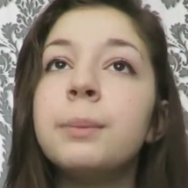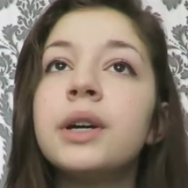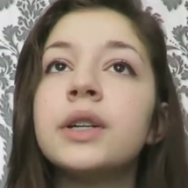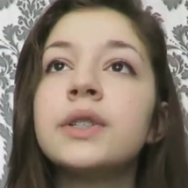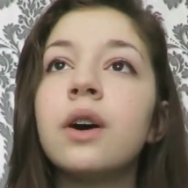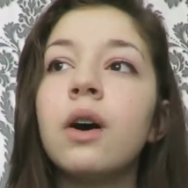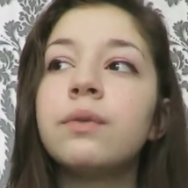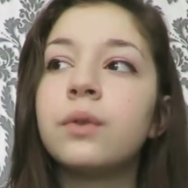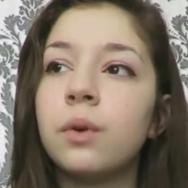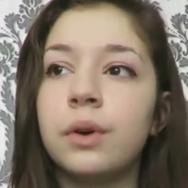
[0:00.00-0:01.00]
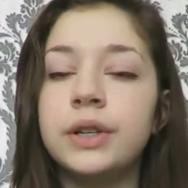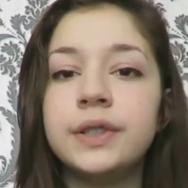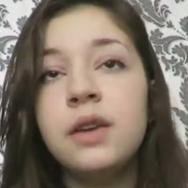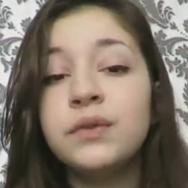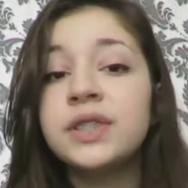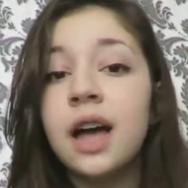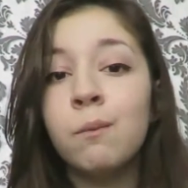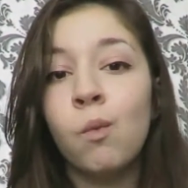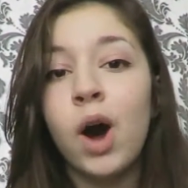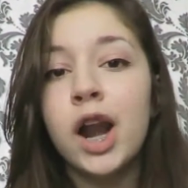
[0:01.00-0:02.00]
Because of course, if
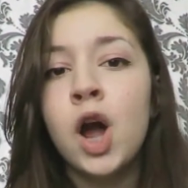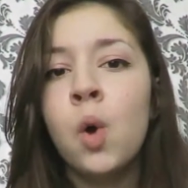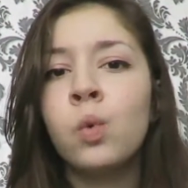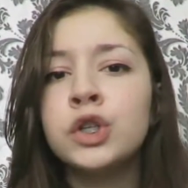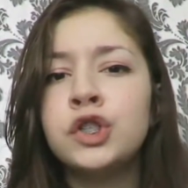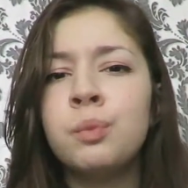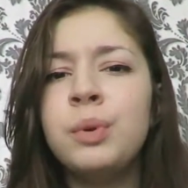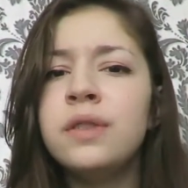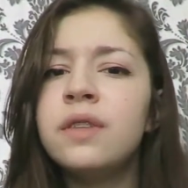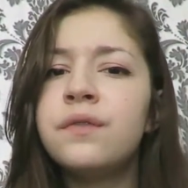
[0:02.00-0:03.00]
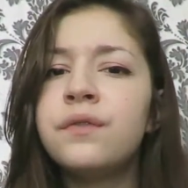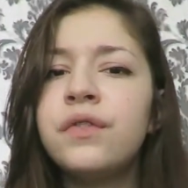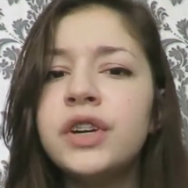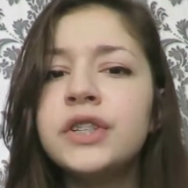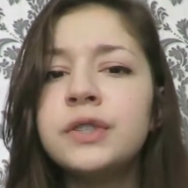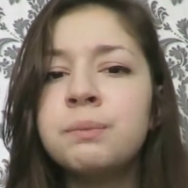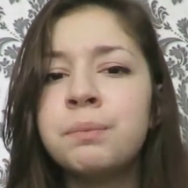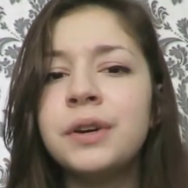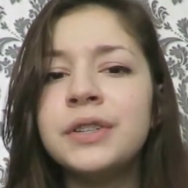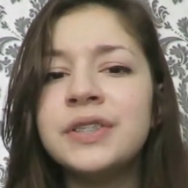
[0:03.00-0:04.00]
someone was to be the first
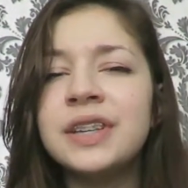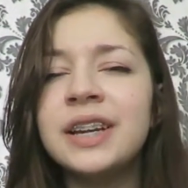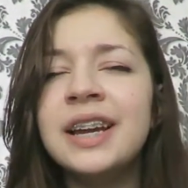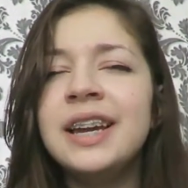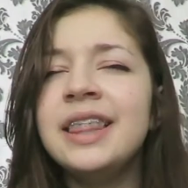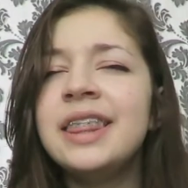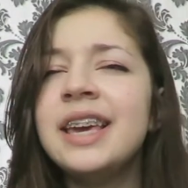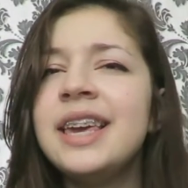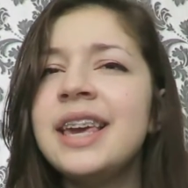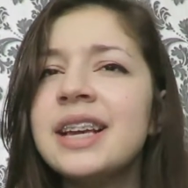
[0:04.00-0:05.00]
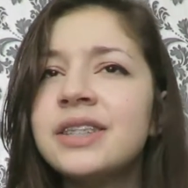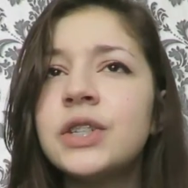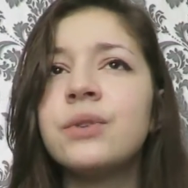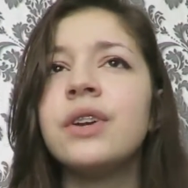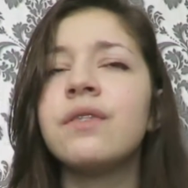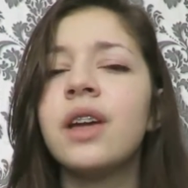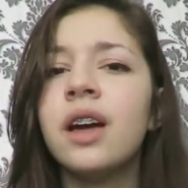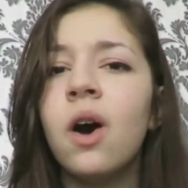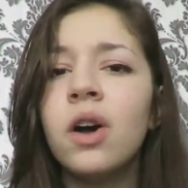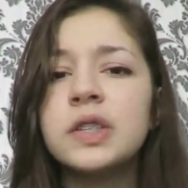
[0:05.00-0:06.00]
person in the history of the
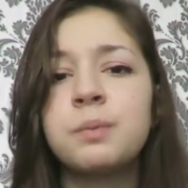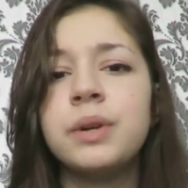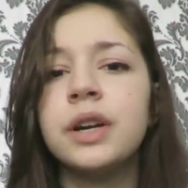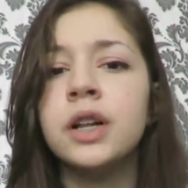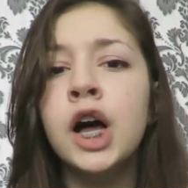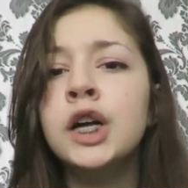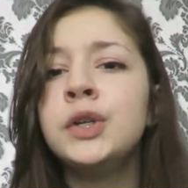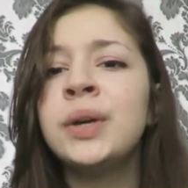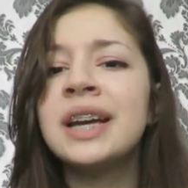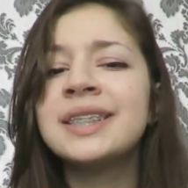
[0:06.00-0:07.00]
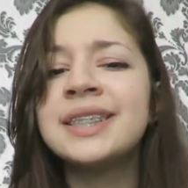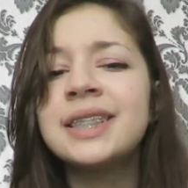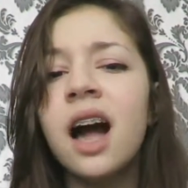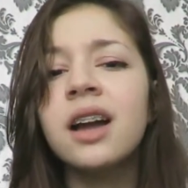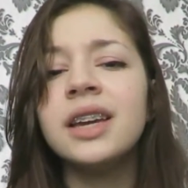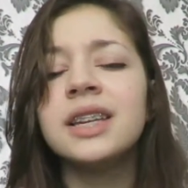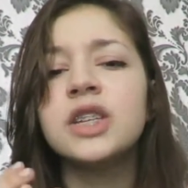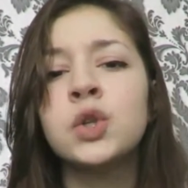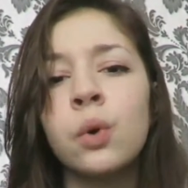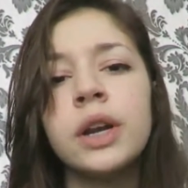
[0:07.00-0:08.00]
hospital to get stuck in
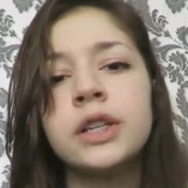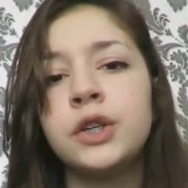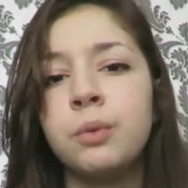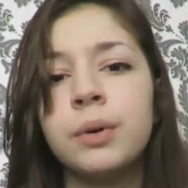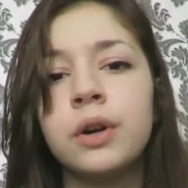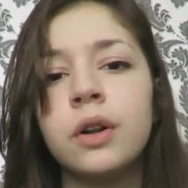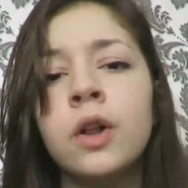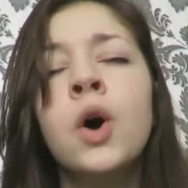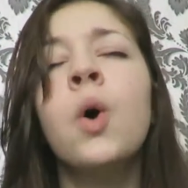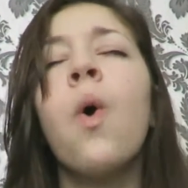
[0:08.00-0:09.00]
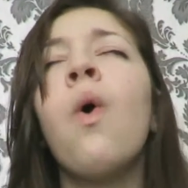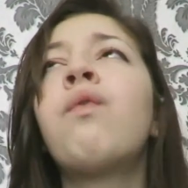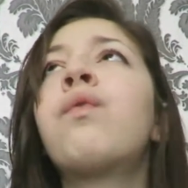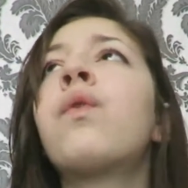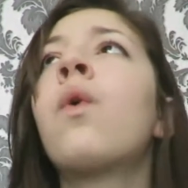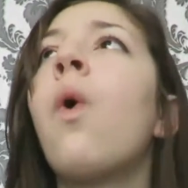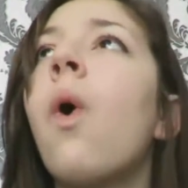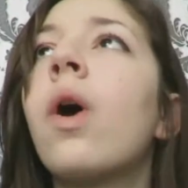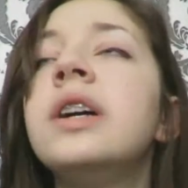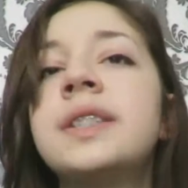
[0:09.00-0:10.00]
a toilet cubicle, of
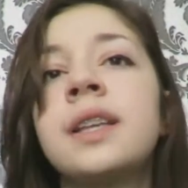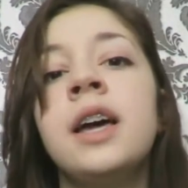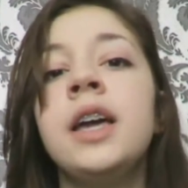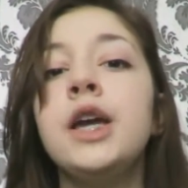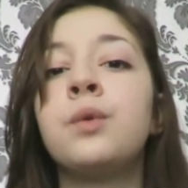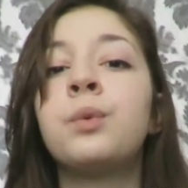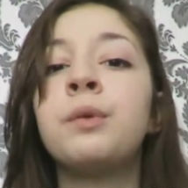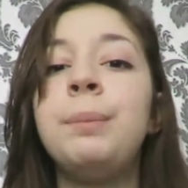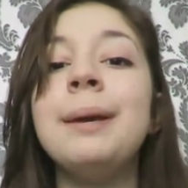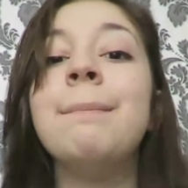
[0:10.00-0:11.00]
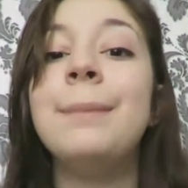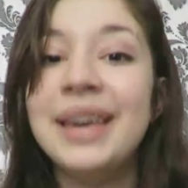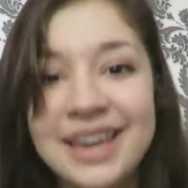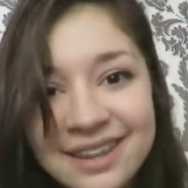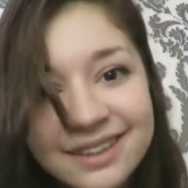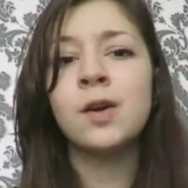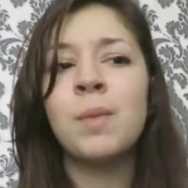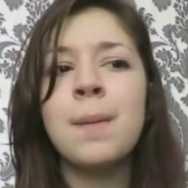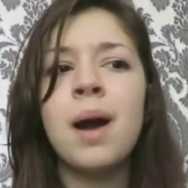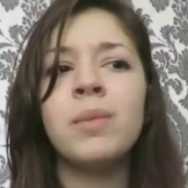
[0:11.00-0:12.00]
course it would be me. So
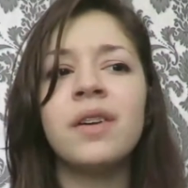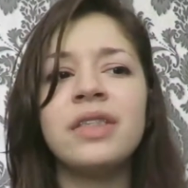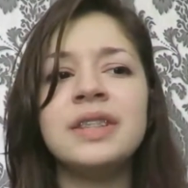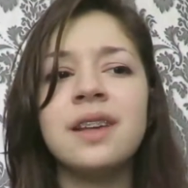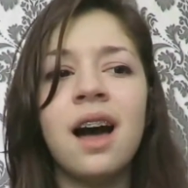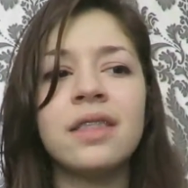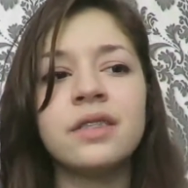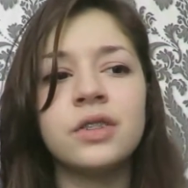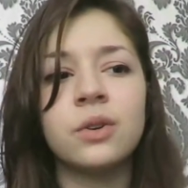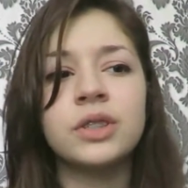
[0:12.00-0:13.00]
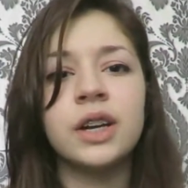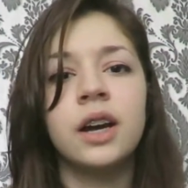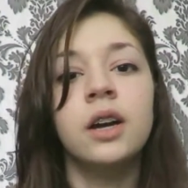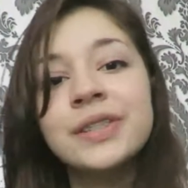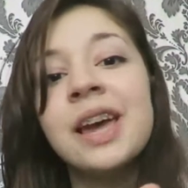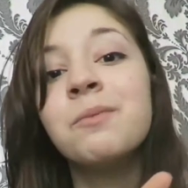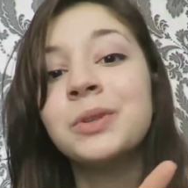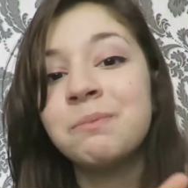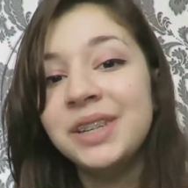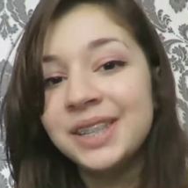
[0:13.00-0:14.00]
my mom got this other doctor, whose name
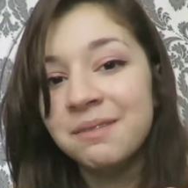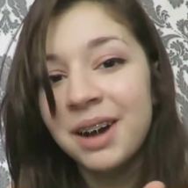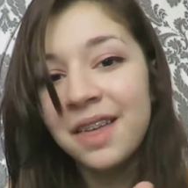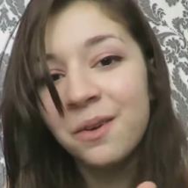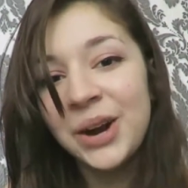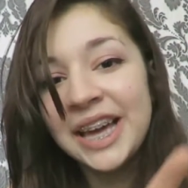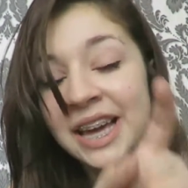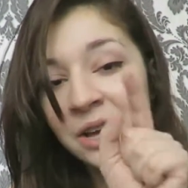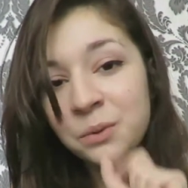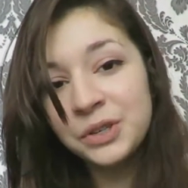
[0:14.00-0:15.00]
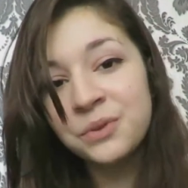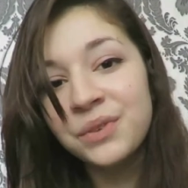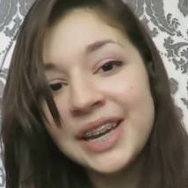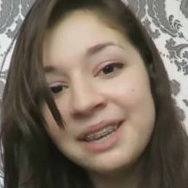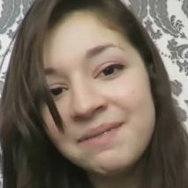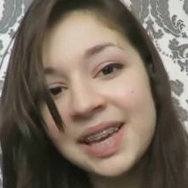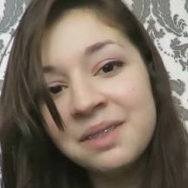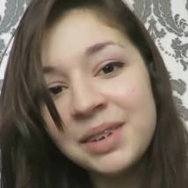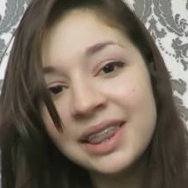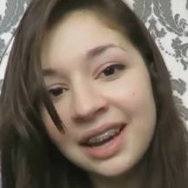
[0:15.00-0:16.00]
was Misha by the way, which really
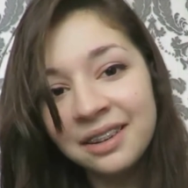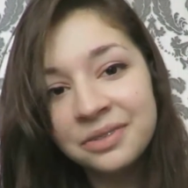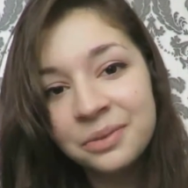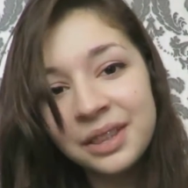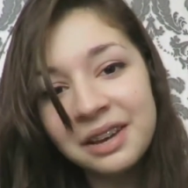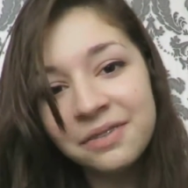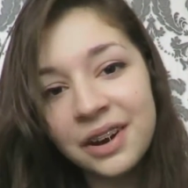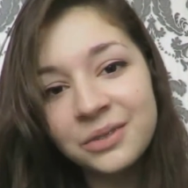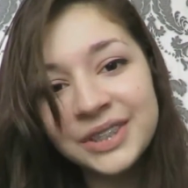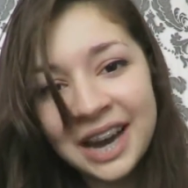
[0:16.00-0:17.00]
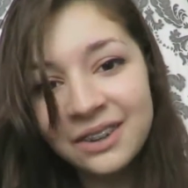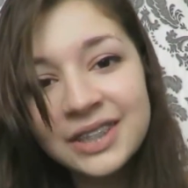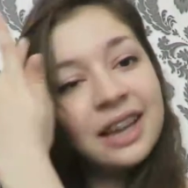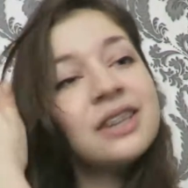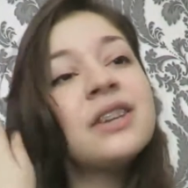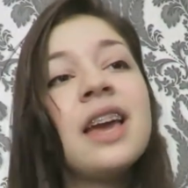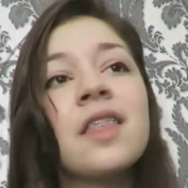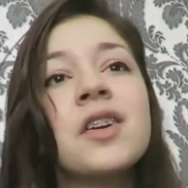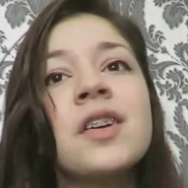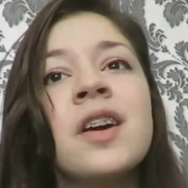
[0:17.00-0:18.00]
made me laugh when I found out. And
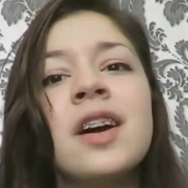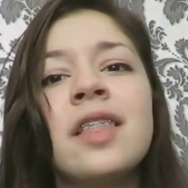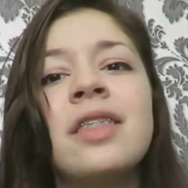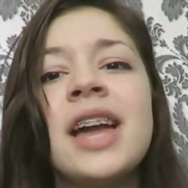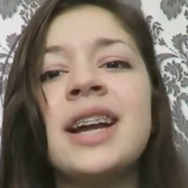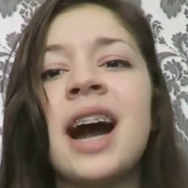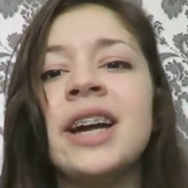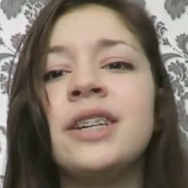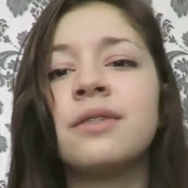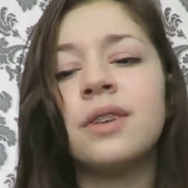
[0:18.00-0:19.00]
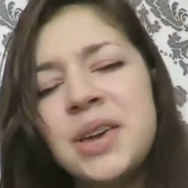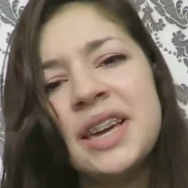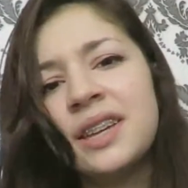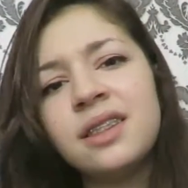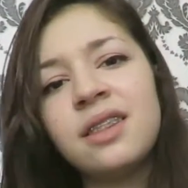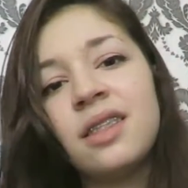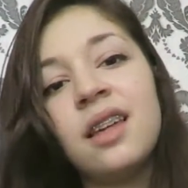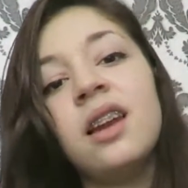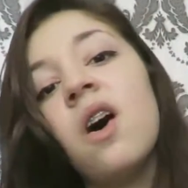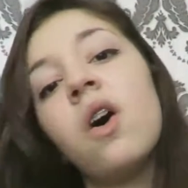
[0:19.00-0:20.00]
together they kind of picked
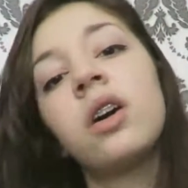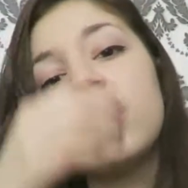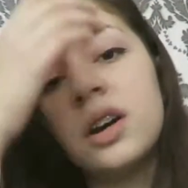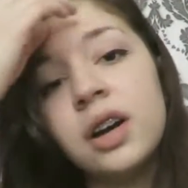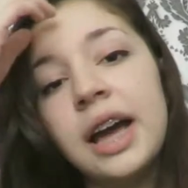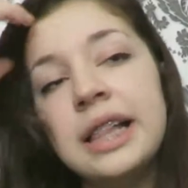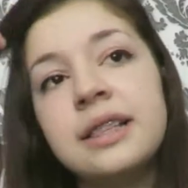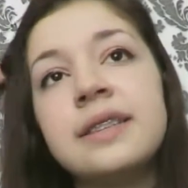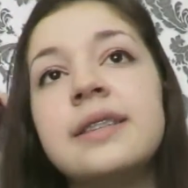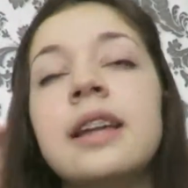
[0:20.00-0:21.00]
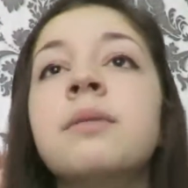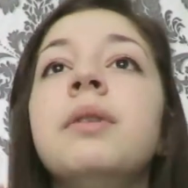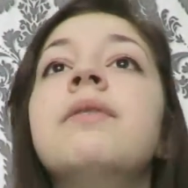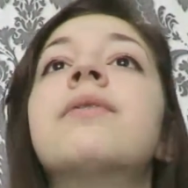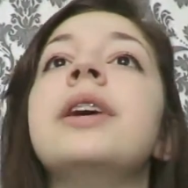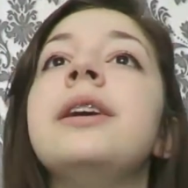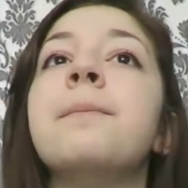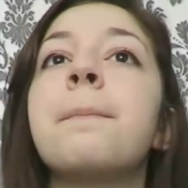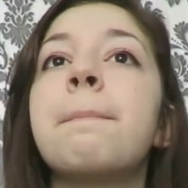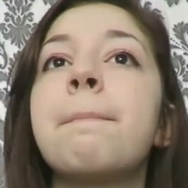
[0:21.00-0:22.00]
the lock and set me free.